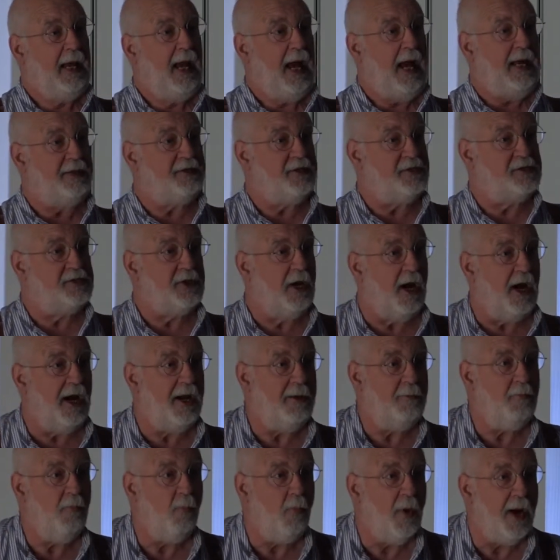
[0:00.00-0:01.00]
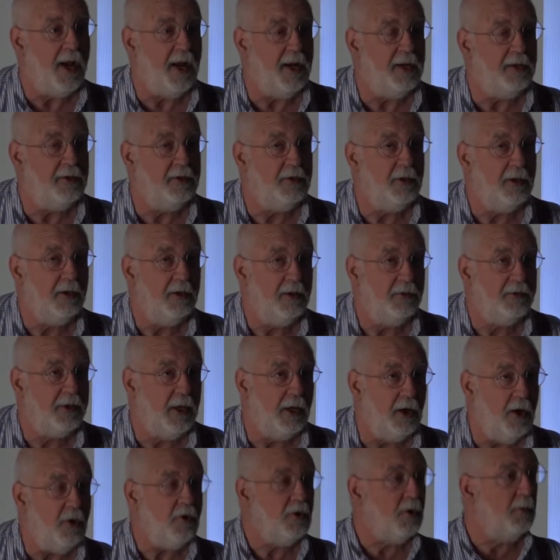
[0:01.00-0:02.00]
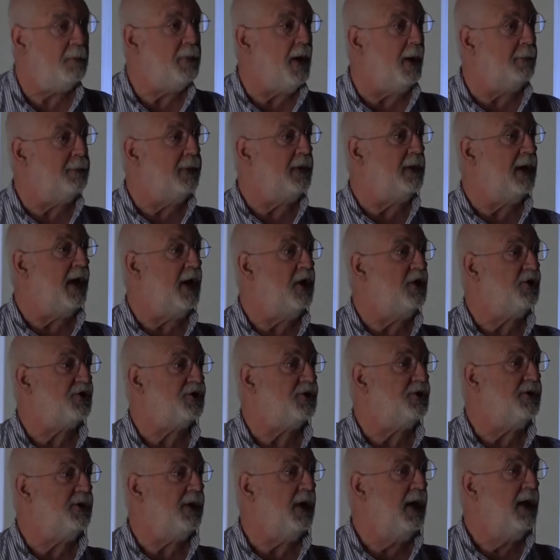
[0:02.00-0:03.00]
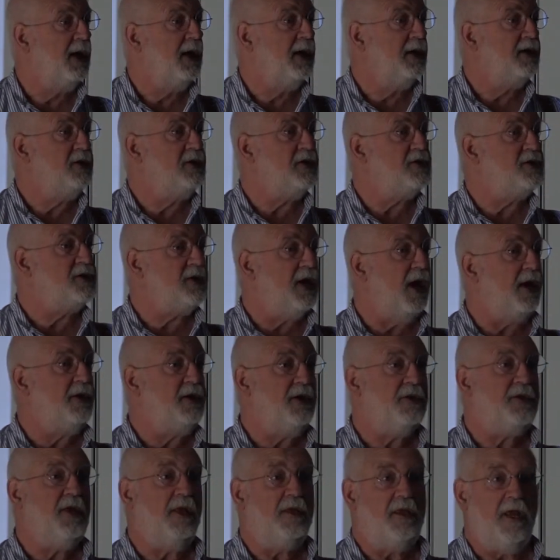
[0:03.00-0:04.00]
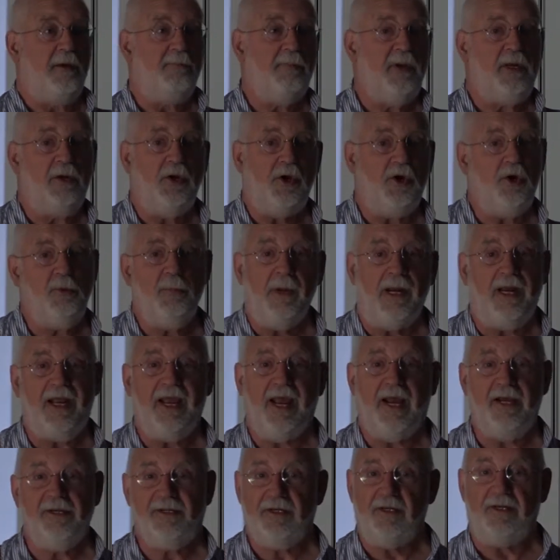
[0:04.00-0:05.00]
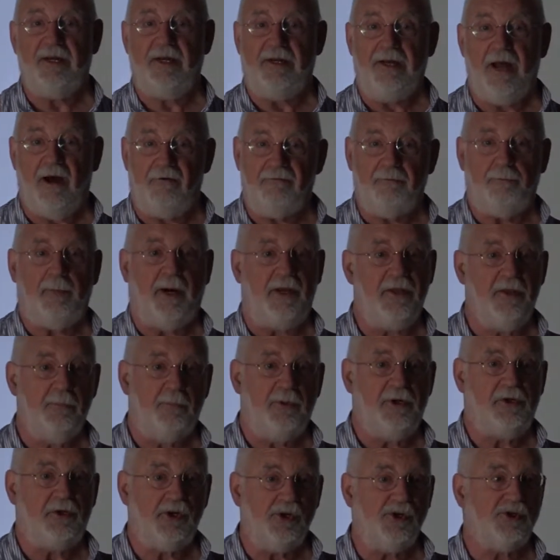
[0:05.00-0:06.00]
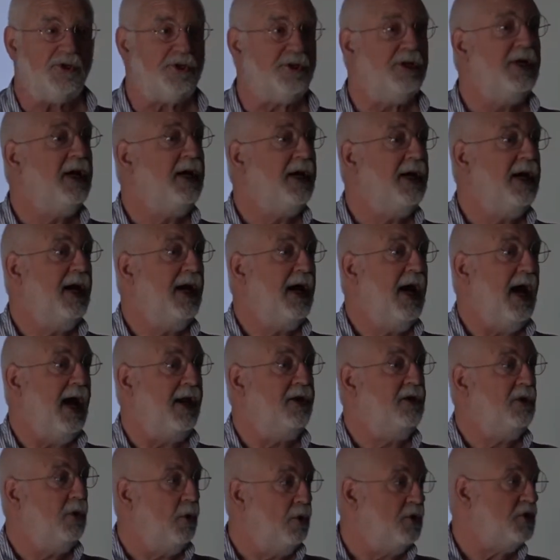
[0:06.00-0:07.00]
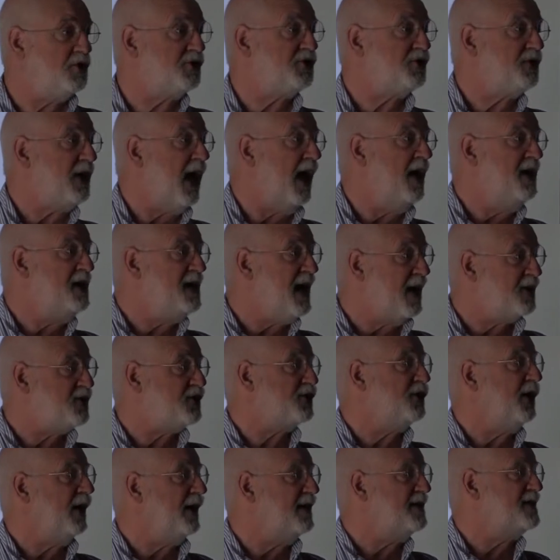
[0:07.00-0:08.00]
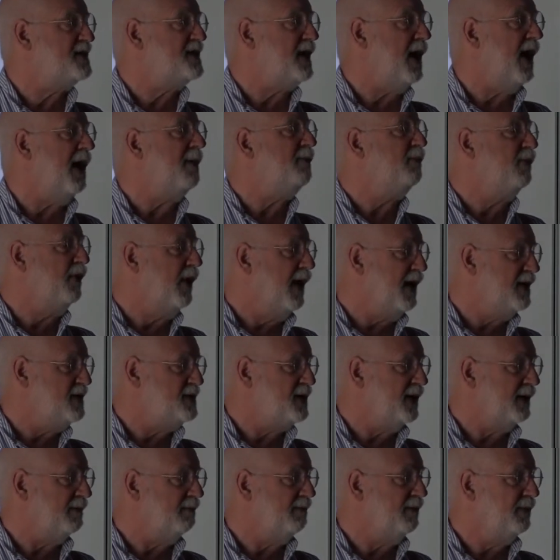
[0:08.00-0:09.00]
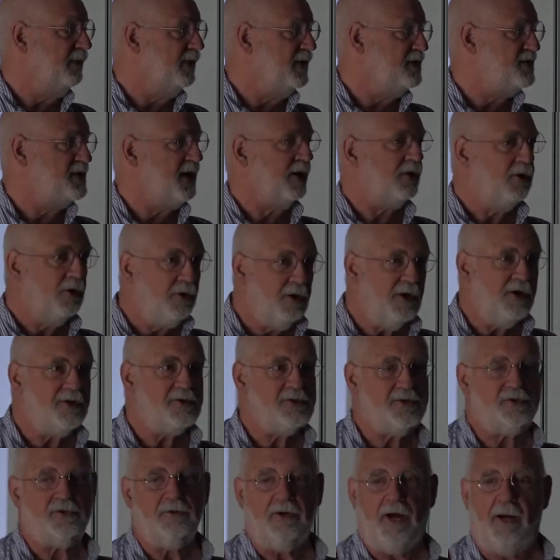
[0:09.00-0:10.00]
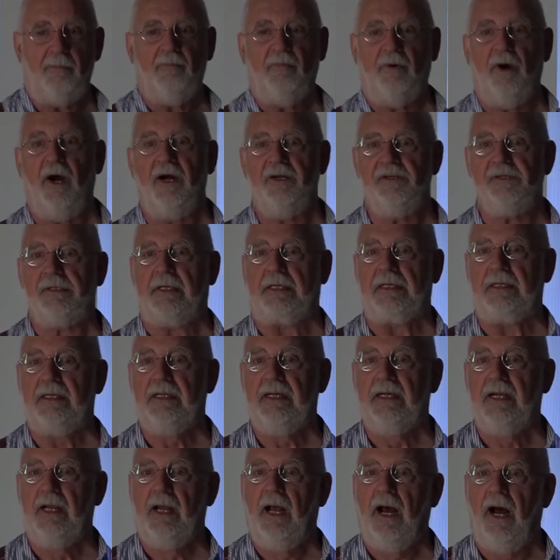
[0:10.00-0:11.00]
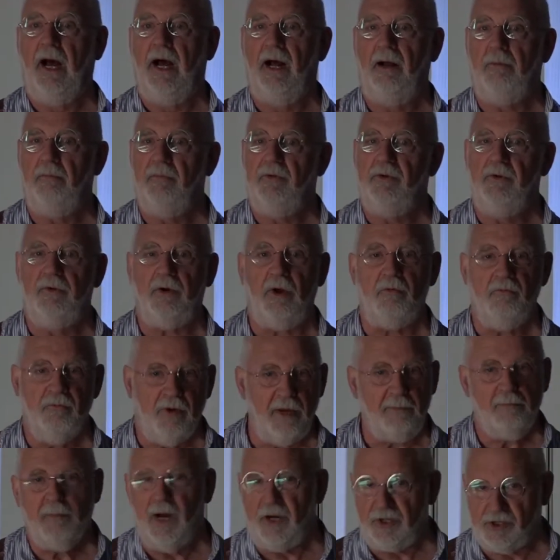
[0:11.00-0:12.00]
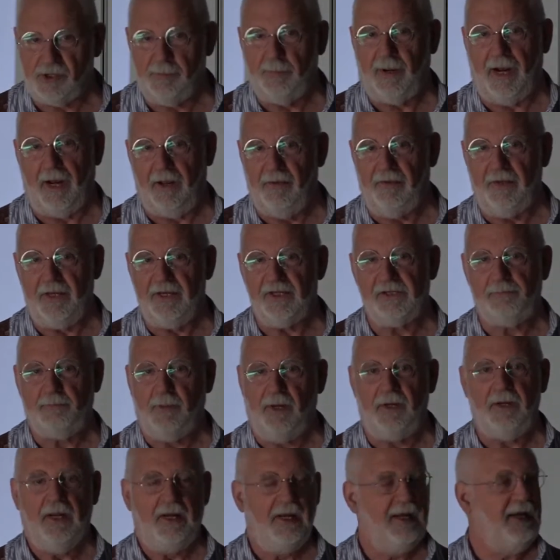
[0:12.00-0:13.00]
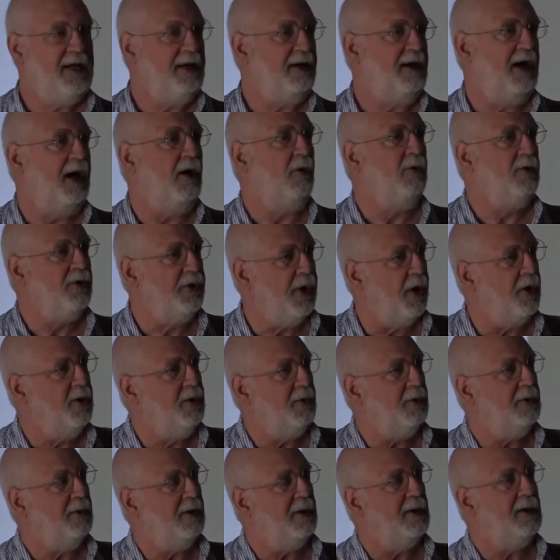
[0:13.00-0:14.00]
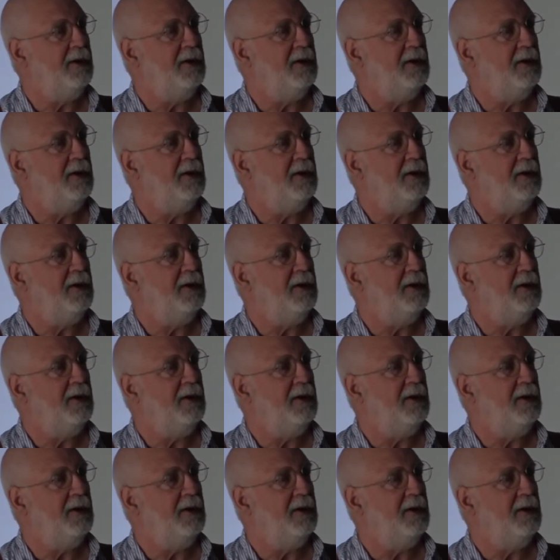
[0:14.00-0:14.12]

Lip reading: at a time when the local population decided that they'd been humiliated enough by the British and launched a nationalist uprising, the Zaghlulist uprising. You don't read much about this, but although